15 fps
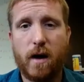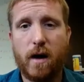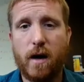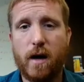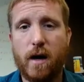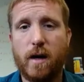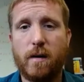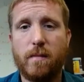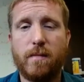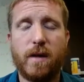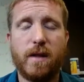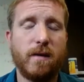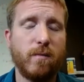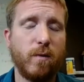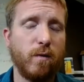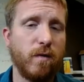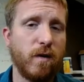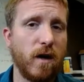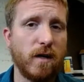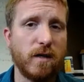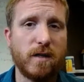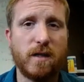and then moving
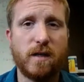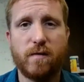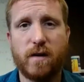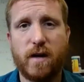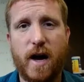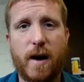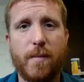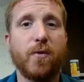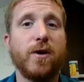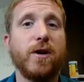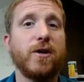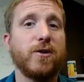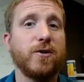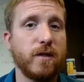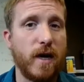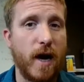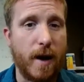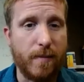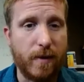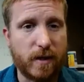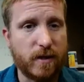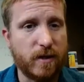on to different operational
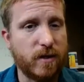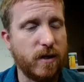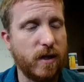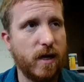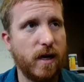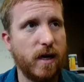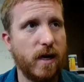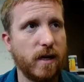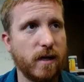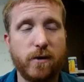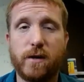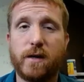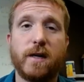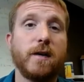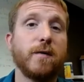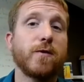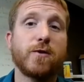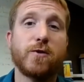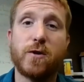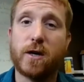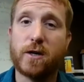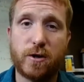topics, including
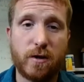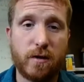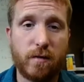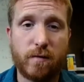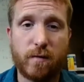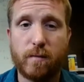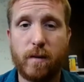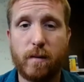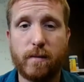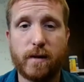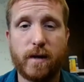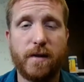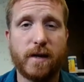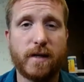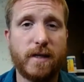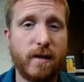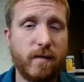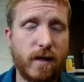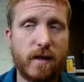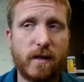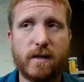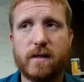infrastructure for public health
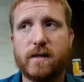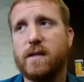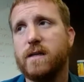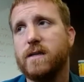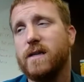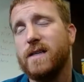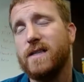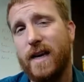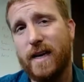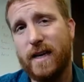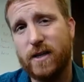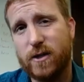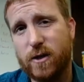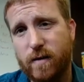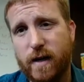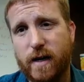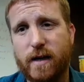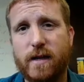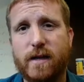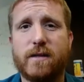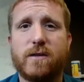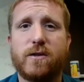activities, things like data
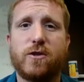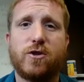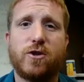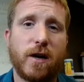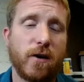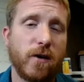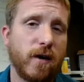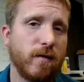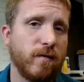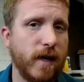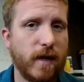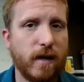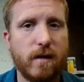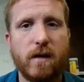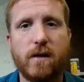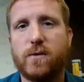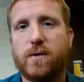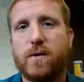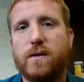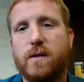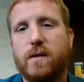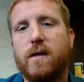surveillance, sharing of data, all
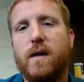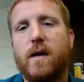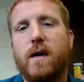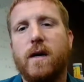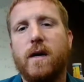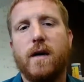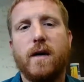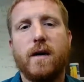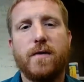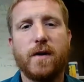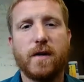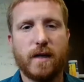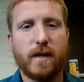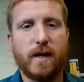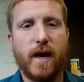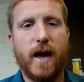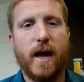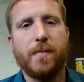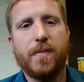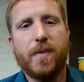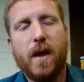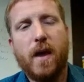sorts of things like
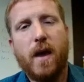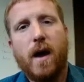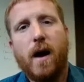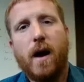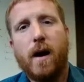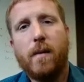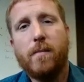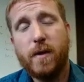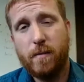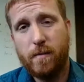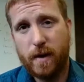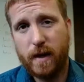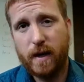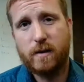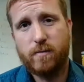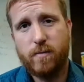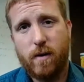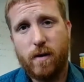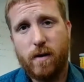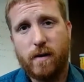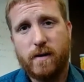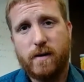that. But the biggest
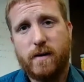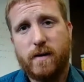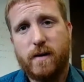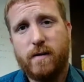part